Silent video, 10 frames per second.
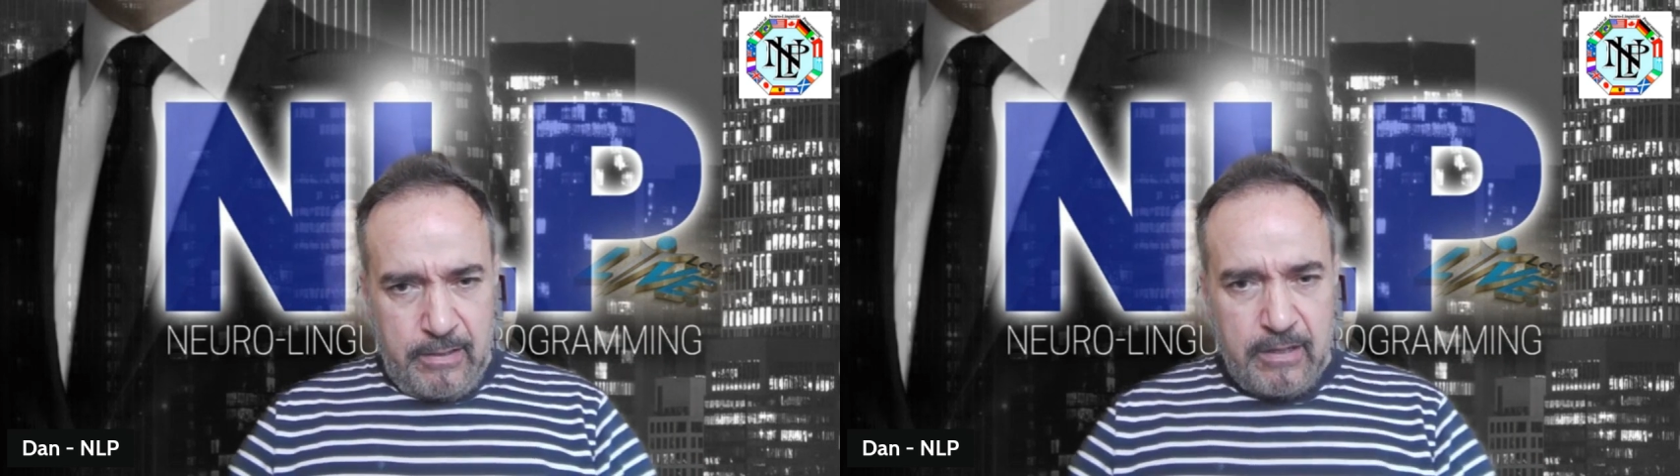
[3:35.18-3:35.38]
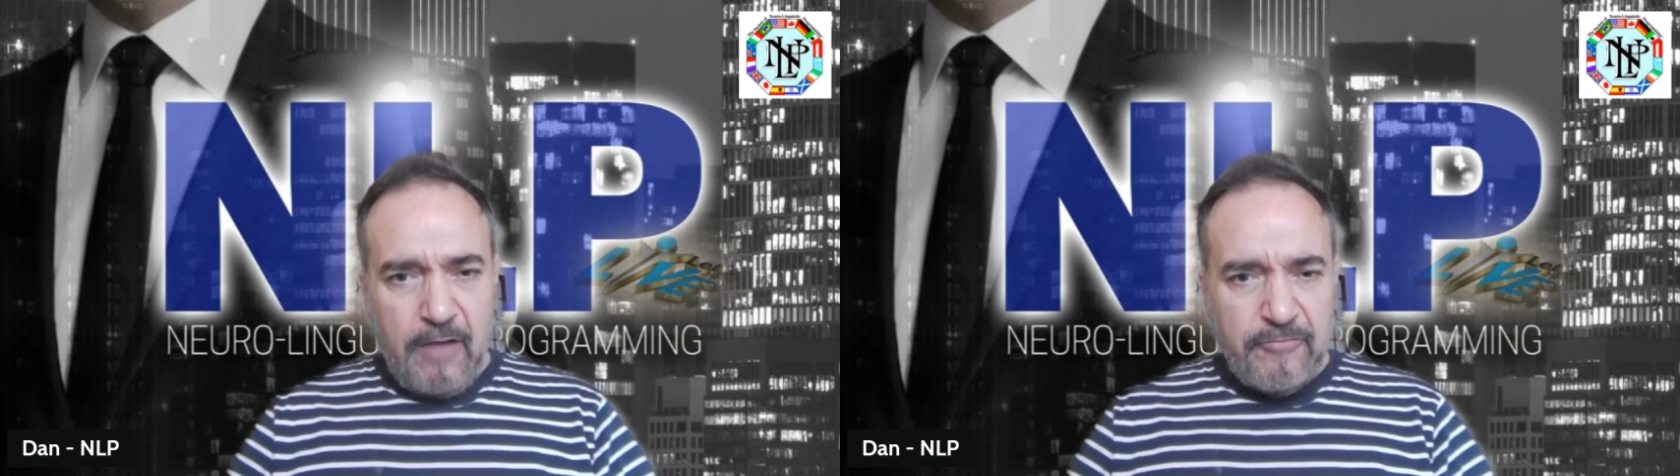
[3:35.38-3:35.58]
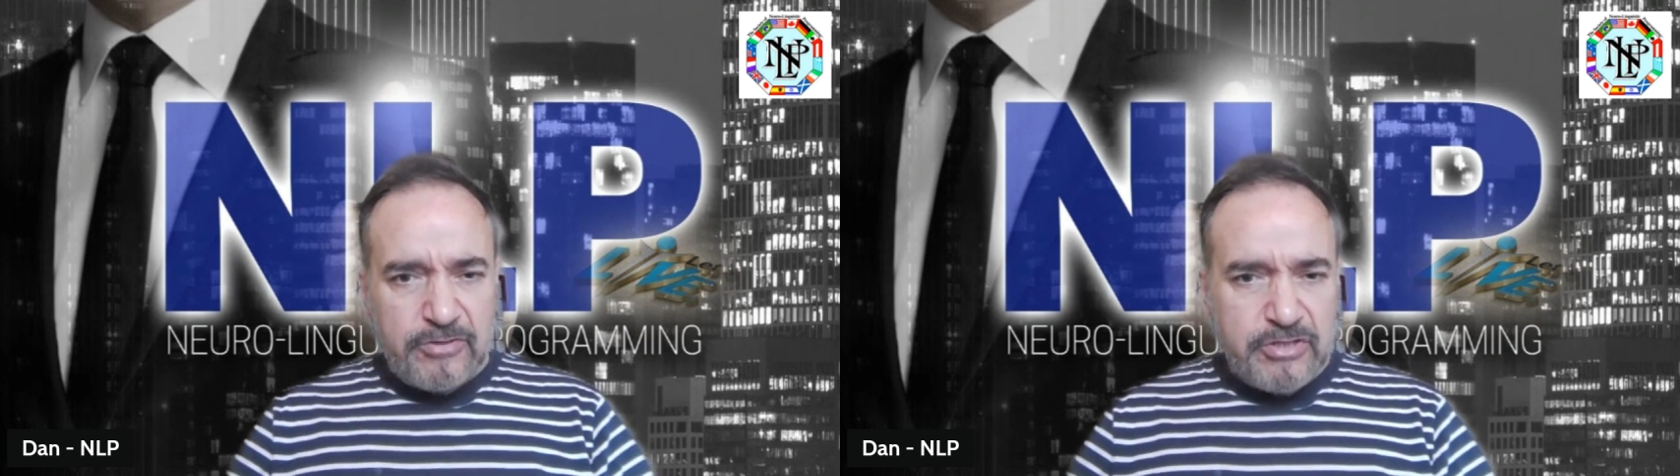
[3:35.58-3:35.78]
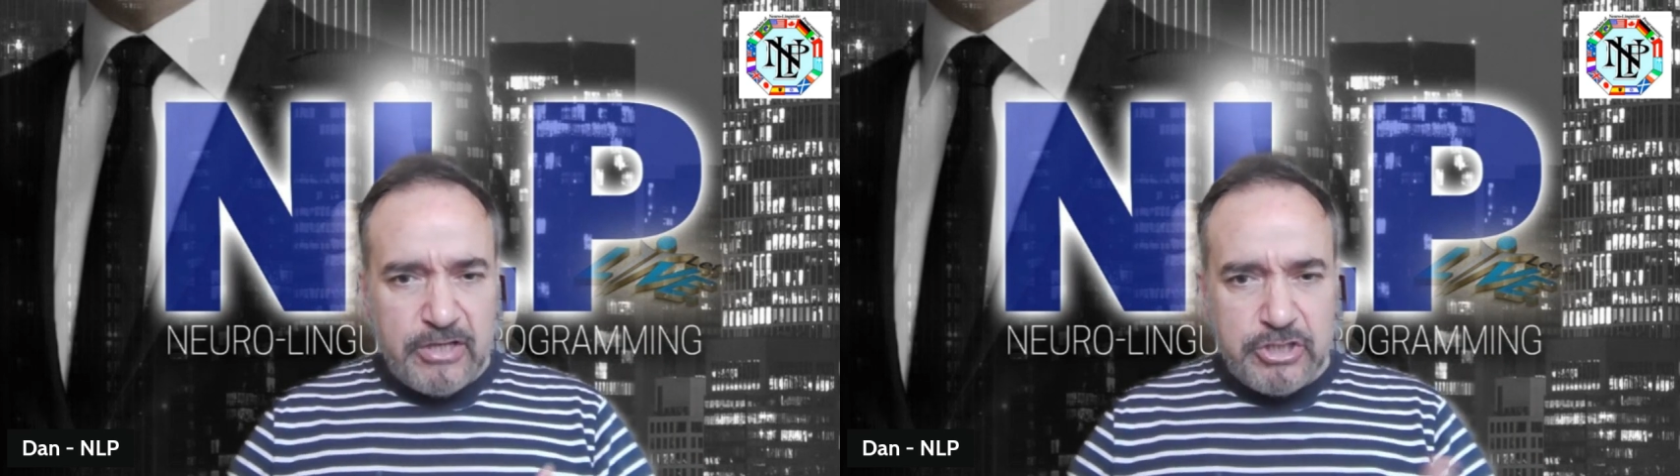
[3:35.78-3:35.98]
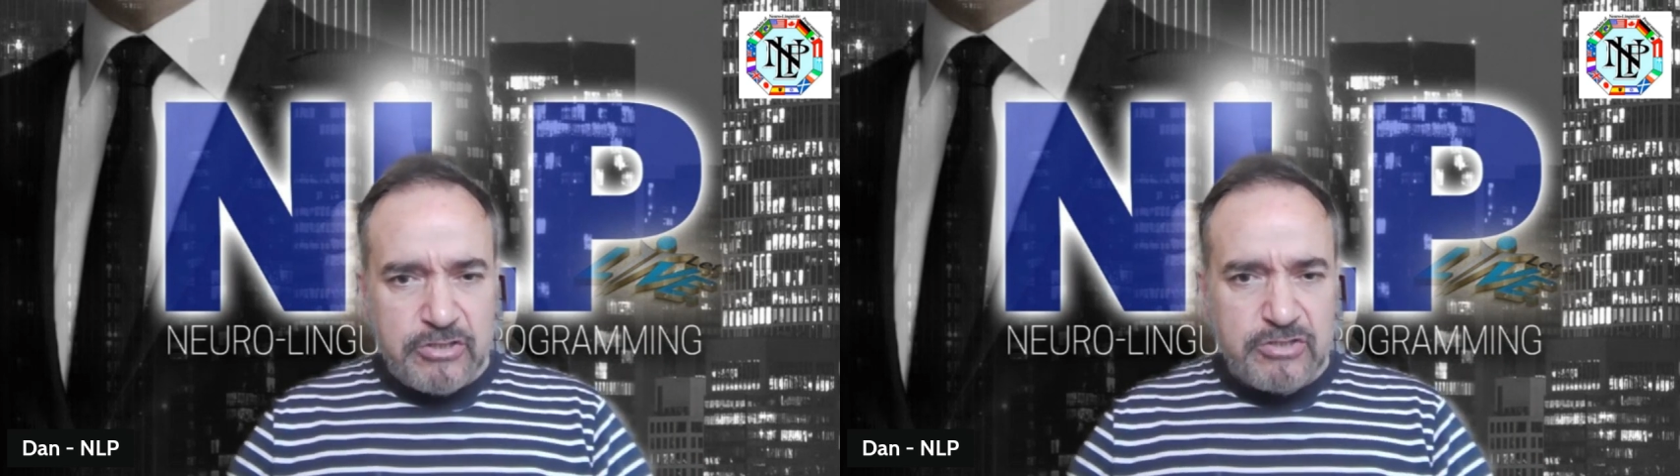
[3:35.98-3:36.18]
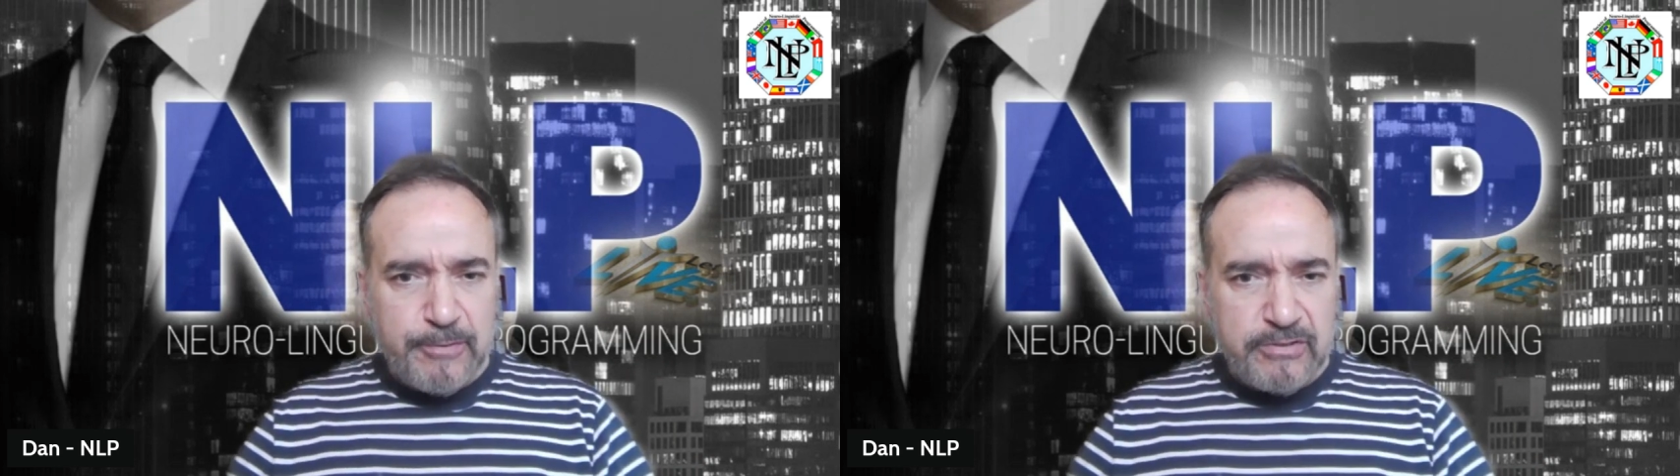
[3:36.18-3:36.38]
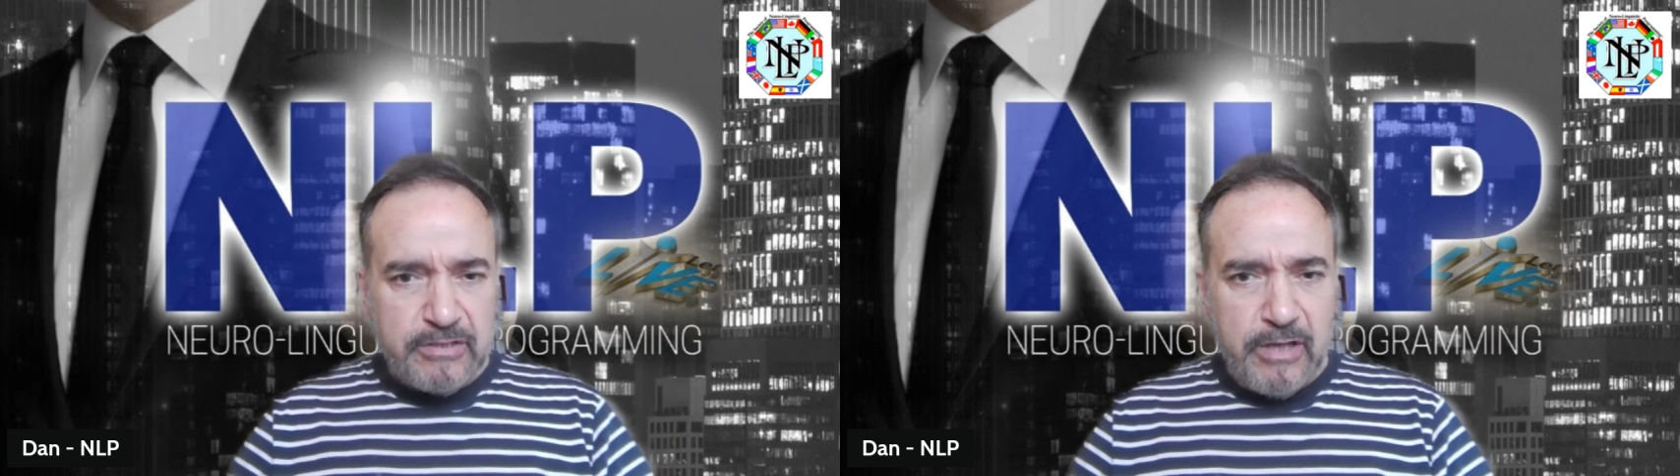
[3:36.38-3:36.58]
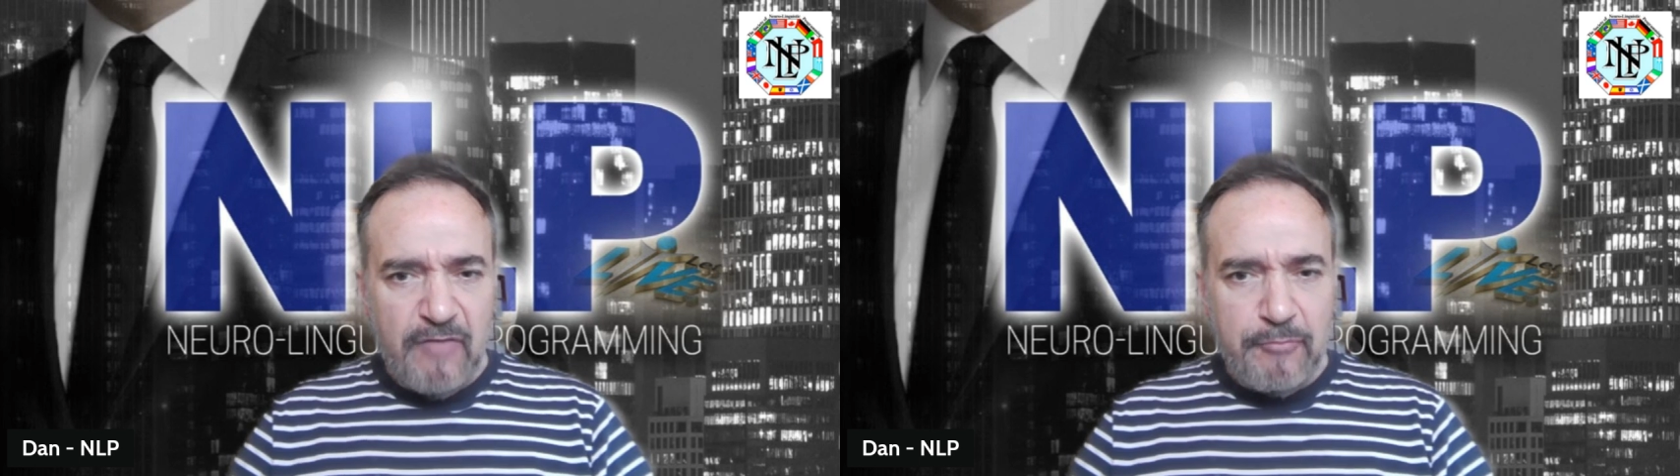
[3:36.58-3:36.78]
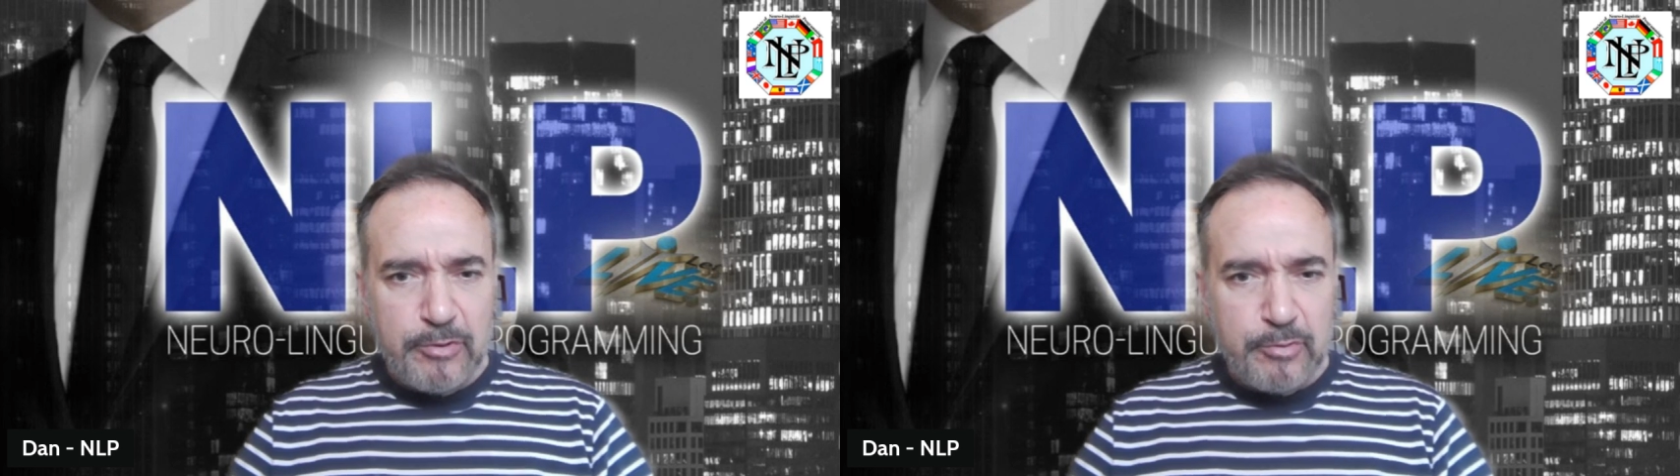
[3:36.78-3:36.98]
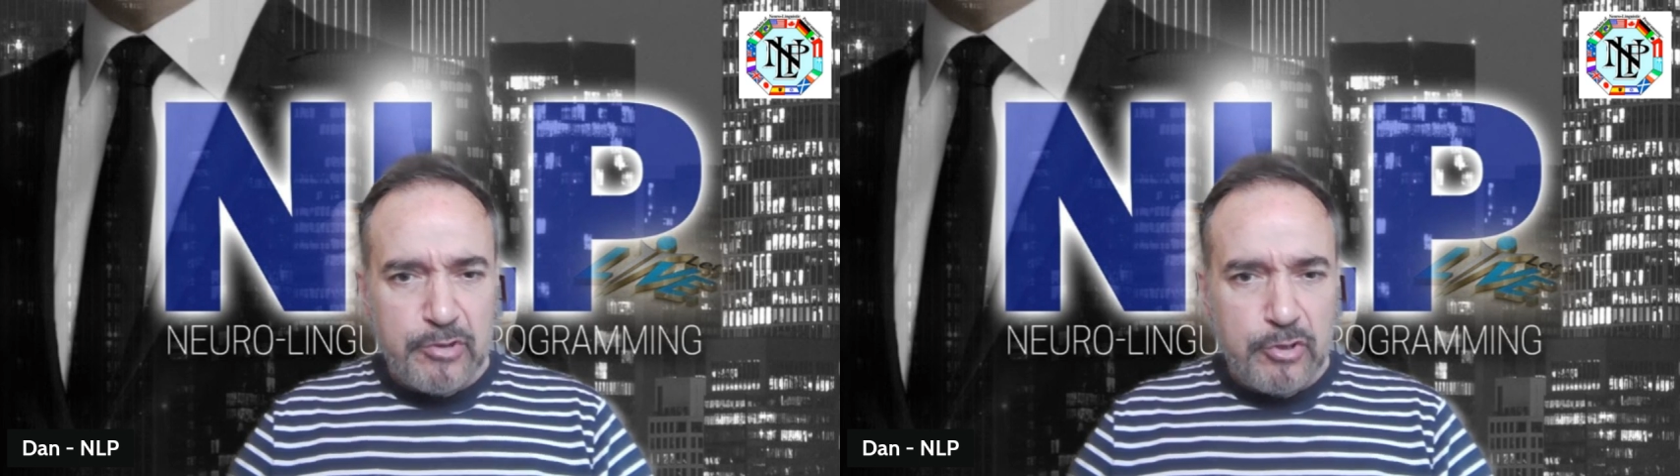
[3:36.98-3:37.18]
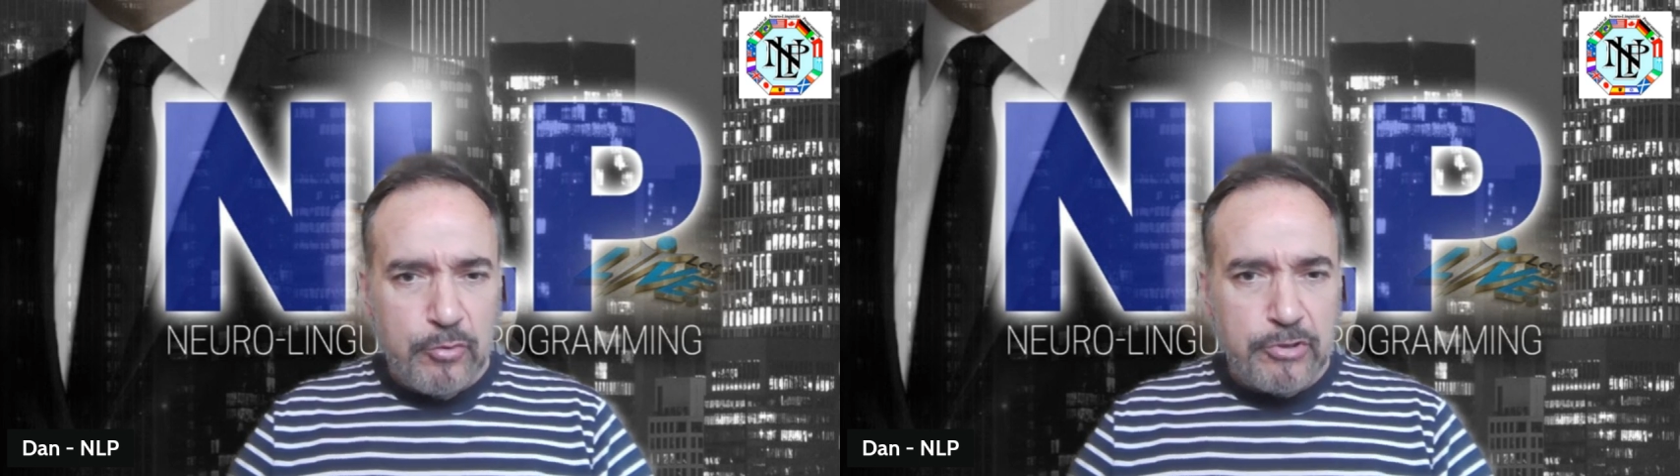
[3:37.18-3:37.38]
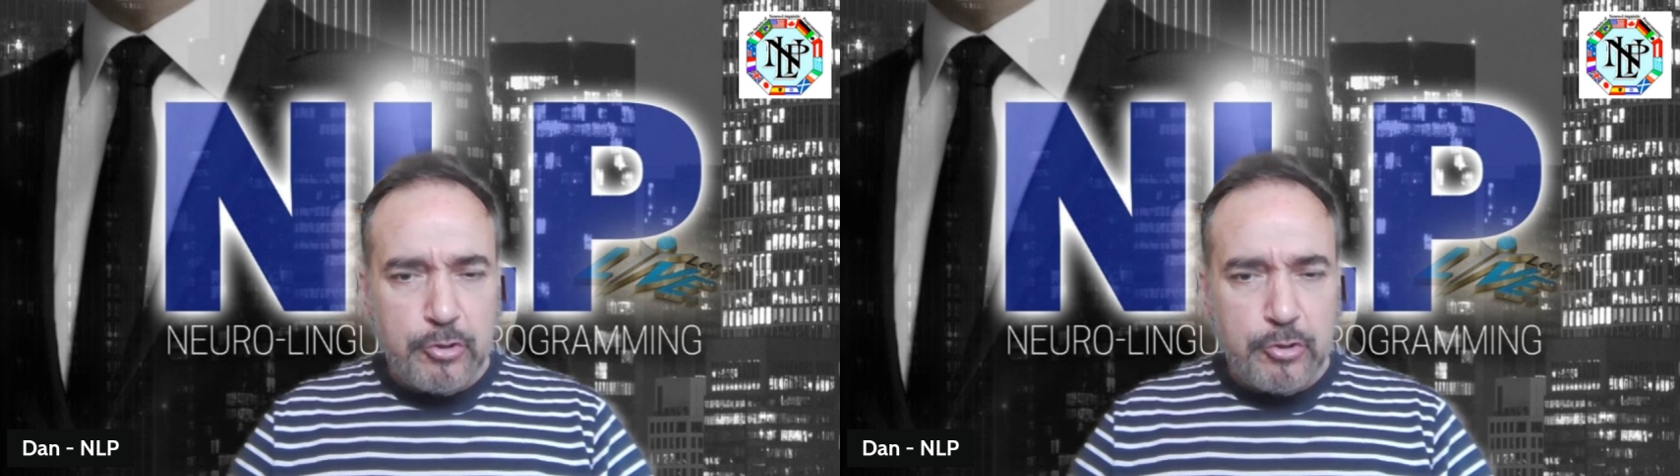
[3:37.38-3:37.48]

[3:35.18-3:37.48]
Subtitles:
conversations that you have between you and